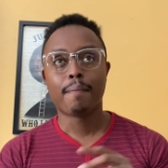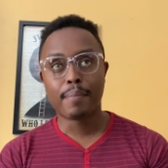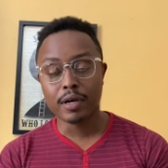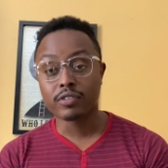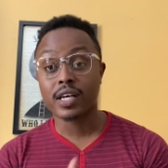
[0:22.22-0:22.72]

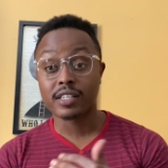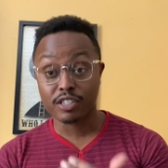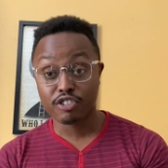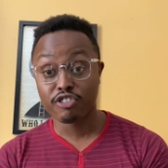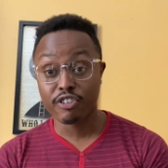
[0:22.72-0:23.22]
built as a
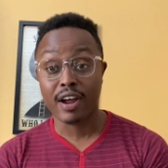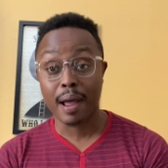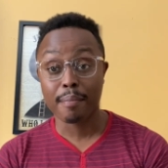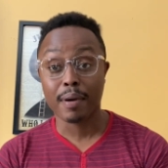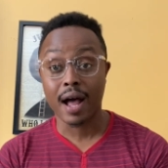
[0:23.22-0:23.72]
true
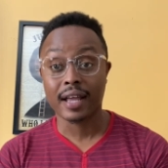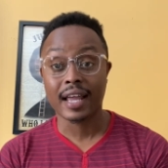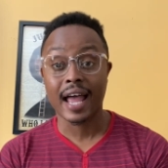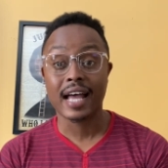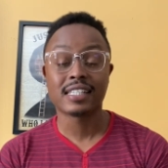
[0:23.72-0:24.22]
crime
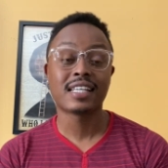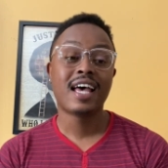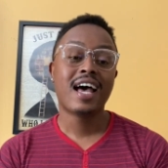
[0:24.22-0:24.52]
podcast.